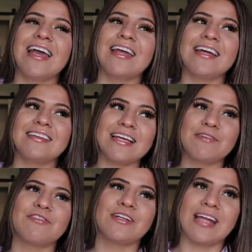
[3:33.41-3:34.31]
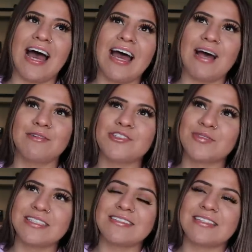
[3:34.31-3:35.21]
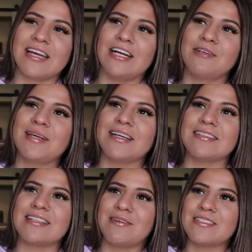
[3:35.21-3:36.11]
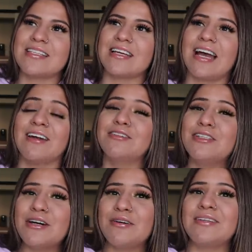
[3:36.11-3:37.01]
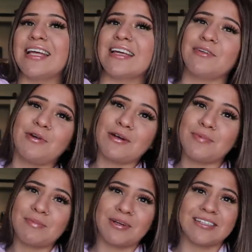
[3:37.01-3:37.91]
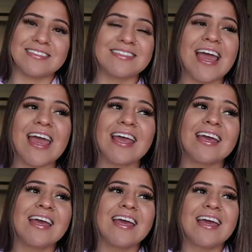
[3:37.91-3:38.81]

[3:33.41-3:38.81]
And I think for that, I was really scared because I was like, I don't know, like, what are people gonna say?